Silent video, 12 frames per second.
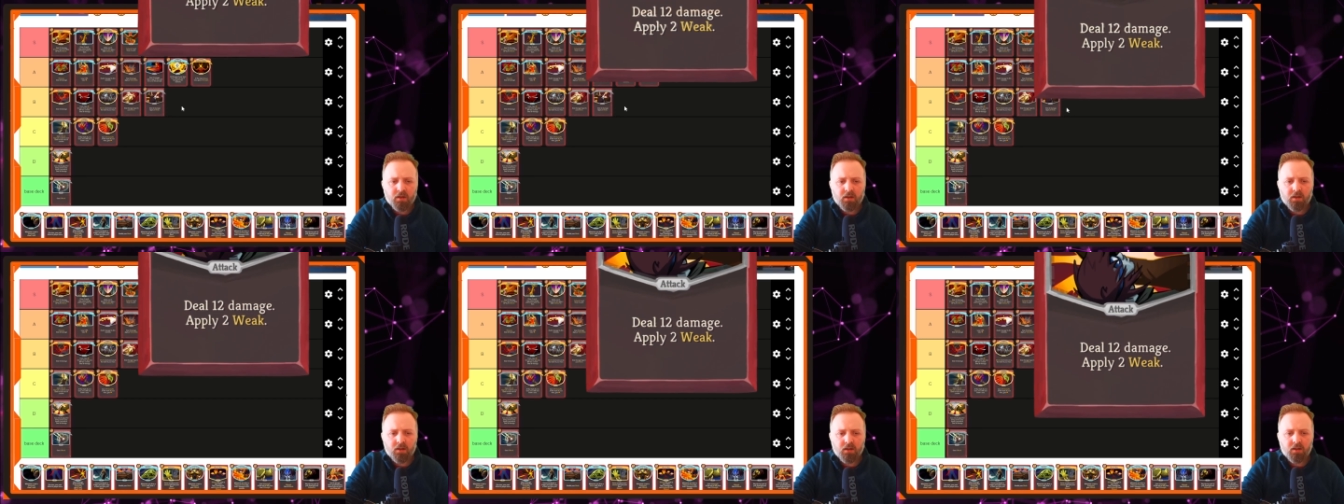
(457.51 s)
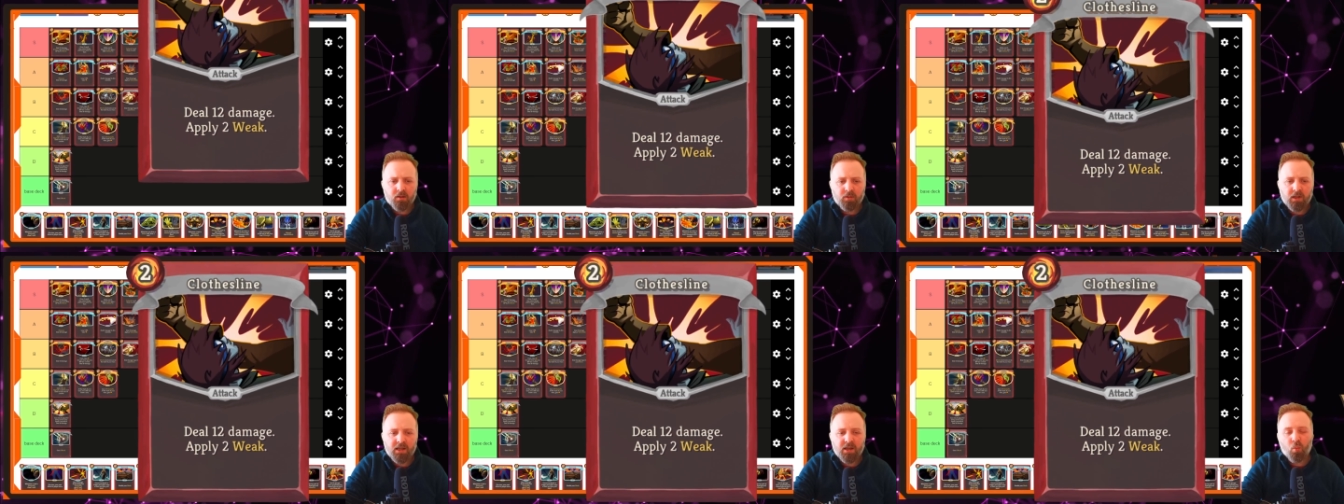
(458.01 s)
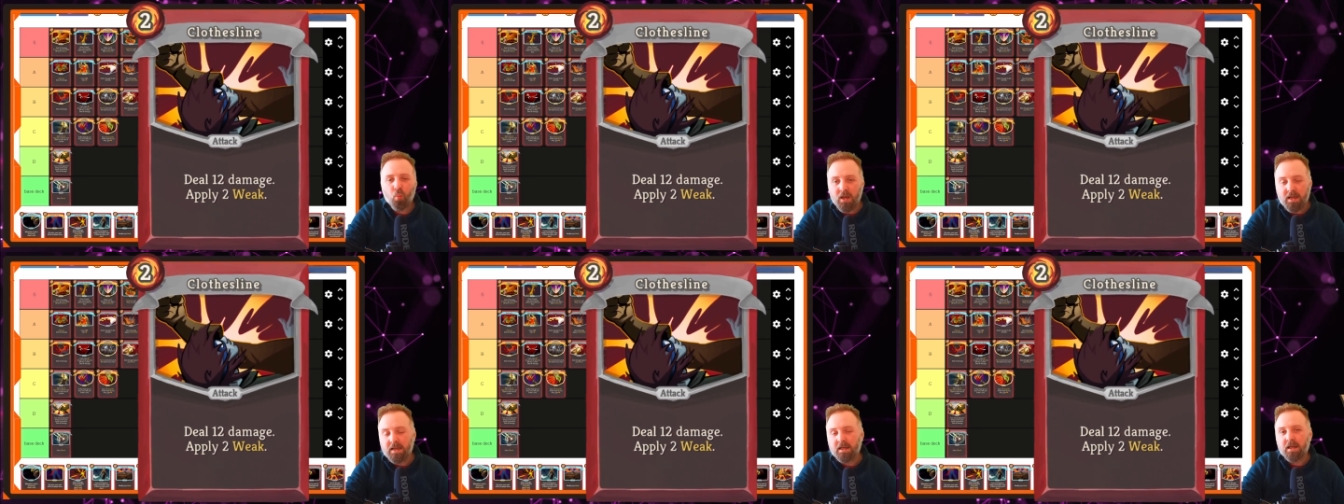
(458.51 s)
Applying
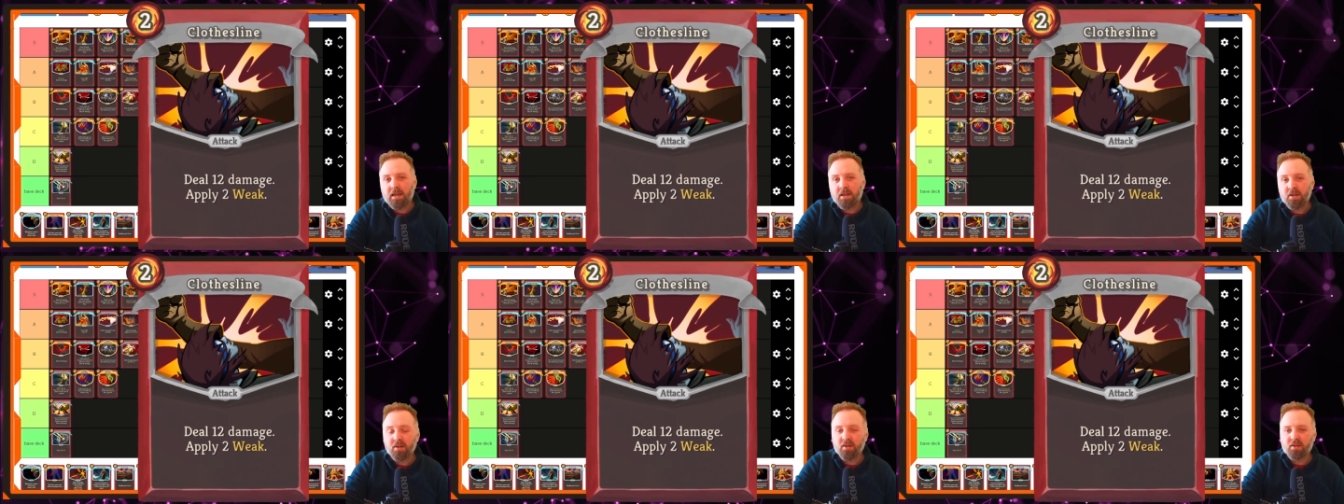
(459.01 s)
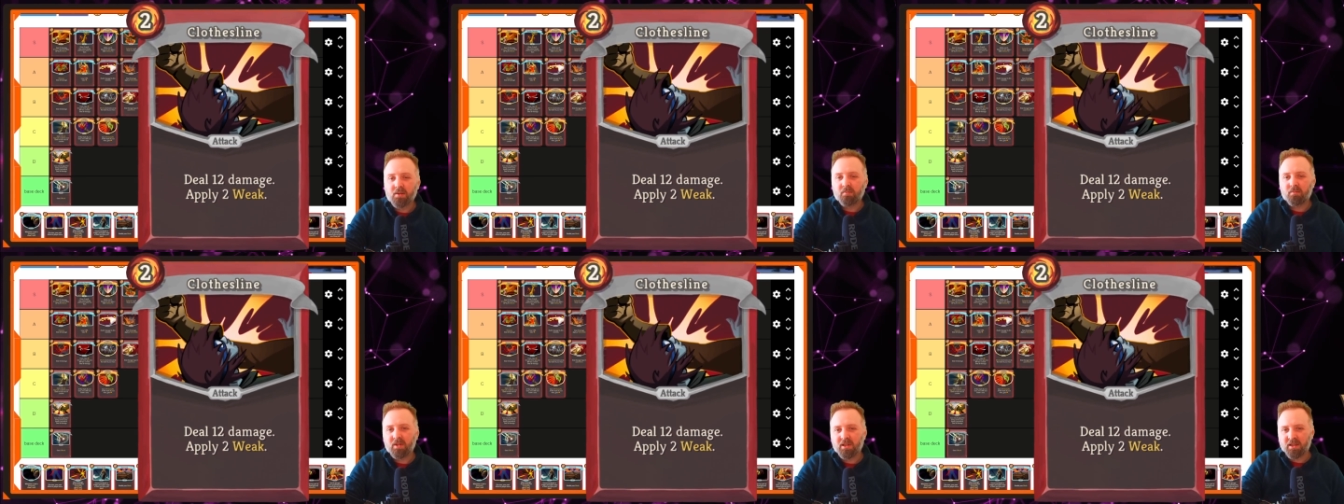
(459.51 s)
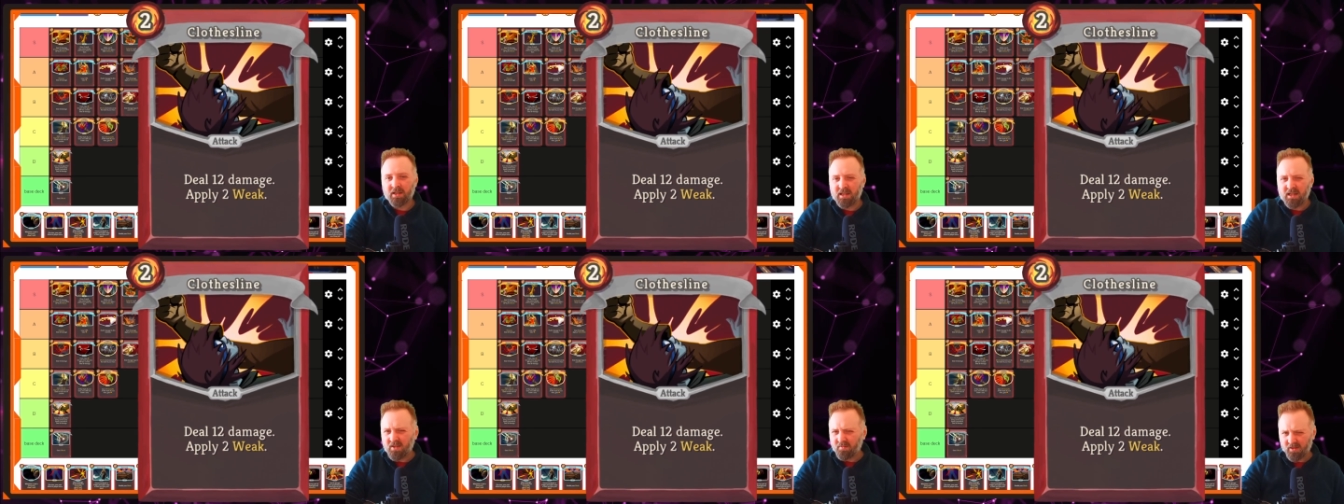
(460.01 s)
Weak is
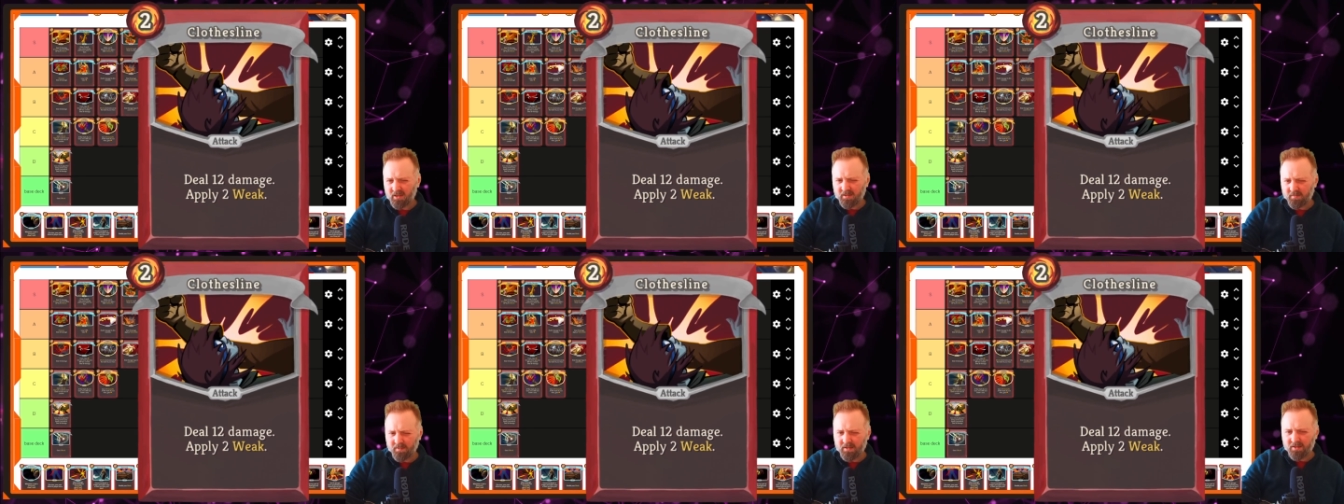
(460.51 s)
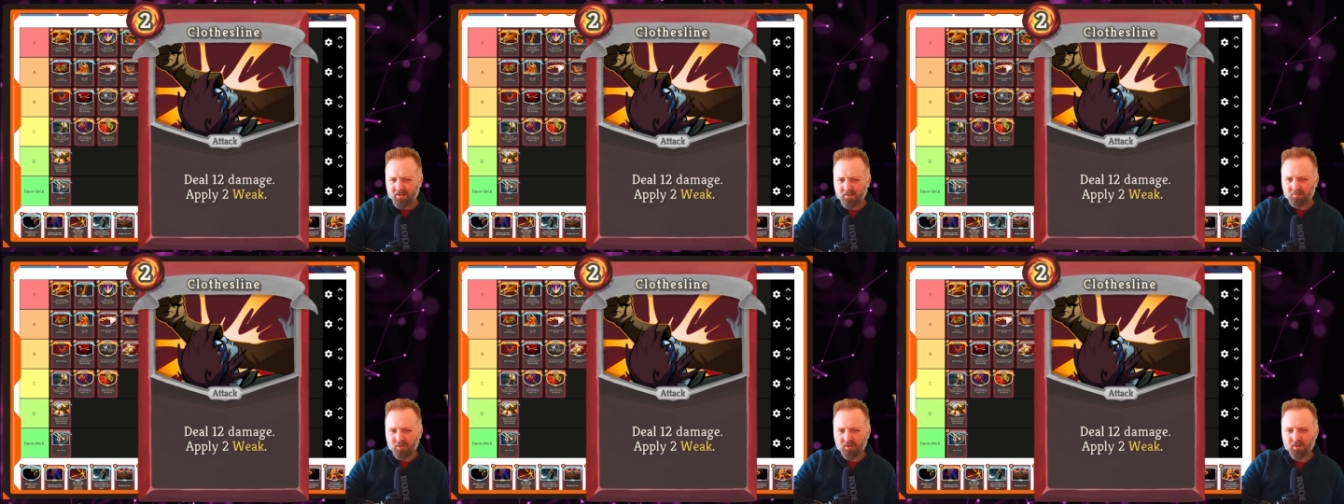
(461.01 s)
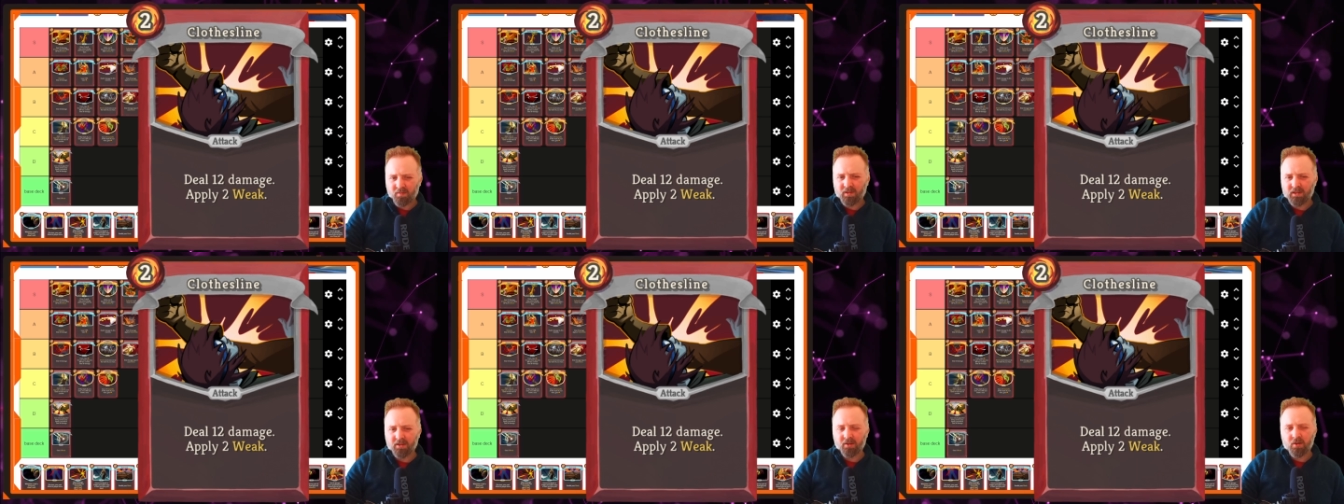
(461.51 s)
kind of defense, but the
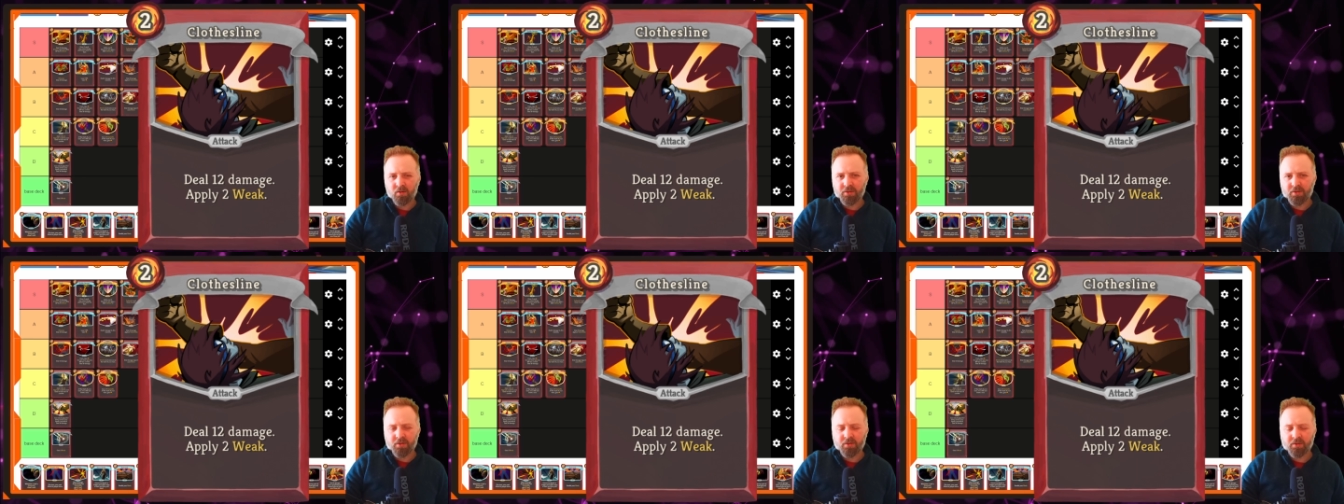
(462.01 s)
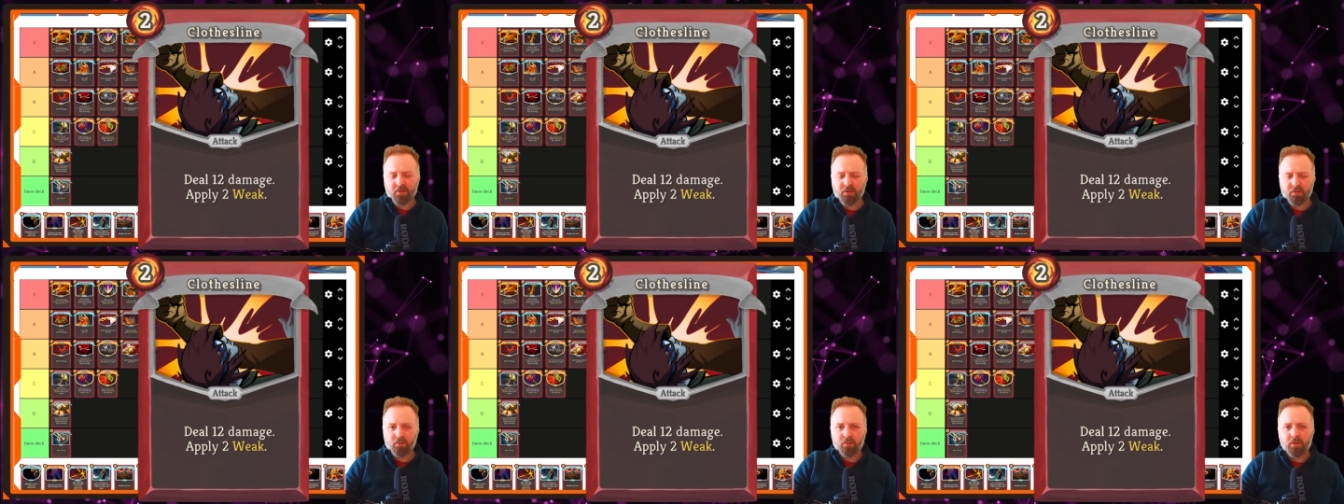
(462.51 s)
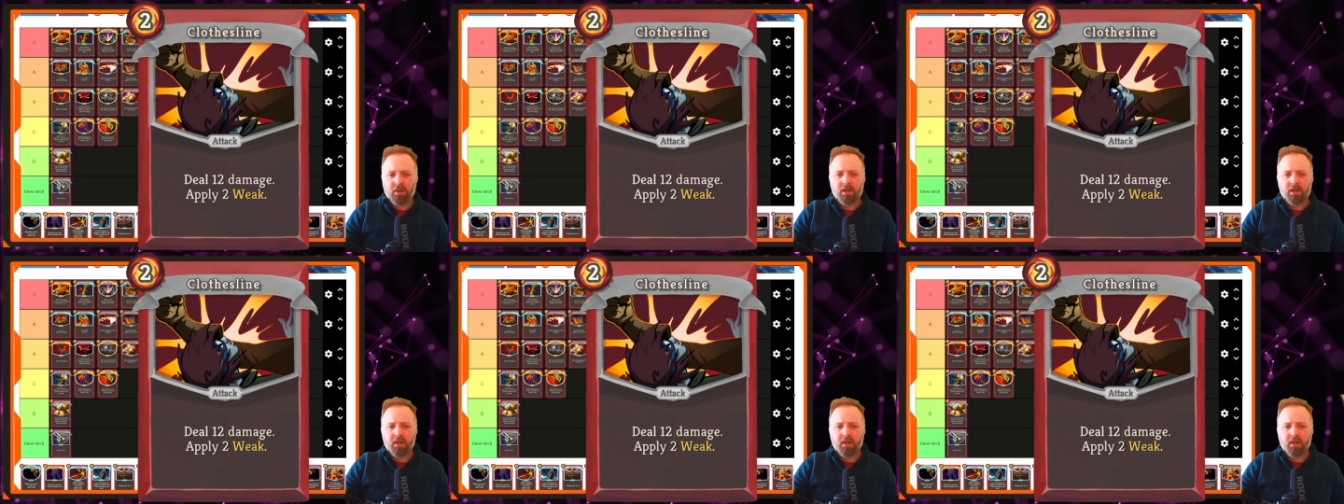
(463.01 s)
fact it costs 2